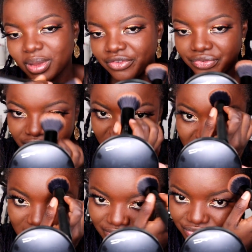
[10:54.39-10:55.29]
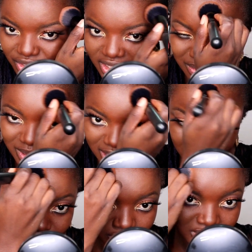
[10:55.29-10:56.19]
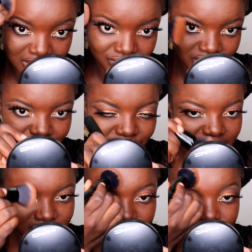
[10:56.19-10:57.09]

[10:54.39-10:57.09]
my favorite, my all-time favorite.